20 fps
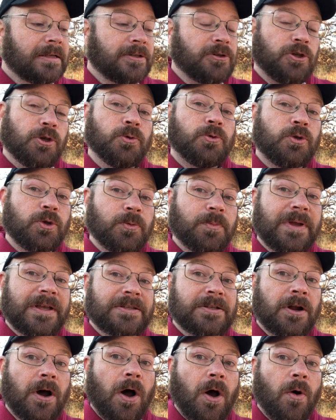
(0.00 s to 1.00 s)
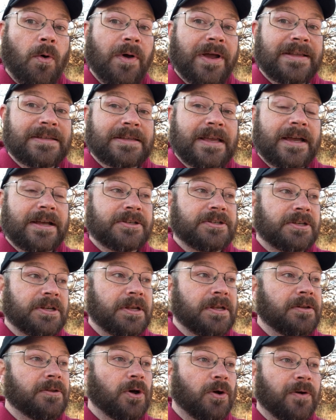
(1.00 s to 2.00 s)
YouTube doesn't always
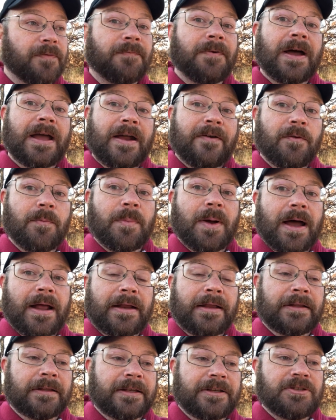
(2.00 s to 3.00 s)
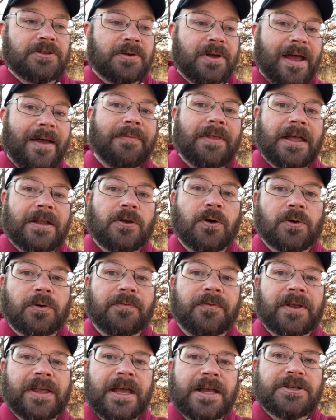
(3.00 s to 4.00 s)
actually notify everybody unless you have that
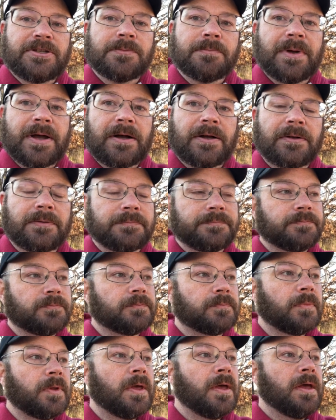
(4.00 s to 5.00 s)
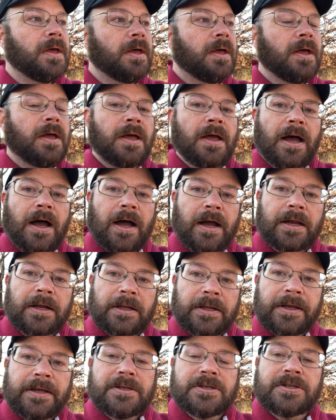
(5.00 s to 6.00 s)
notification bell
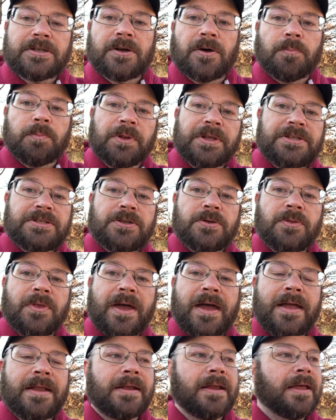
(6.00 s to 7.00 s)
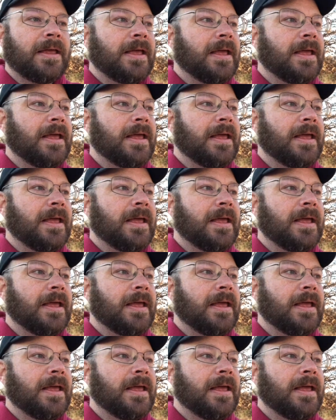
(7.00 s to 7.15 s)
clicked, so please do that.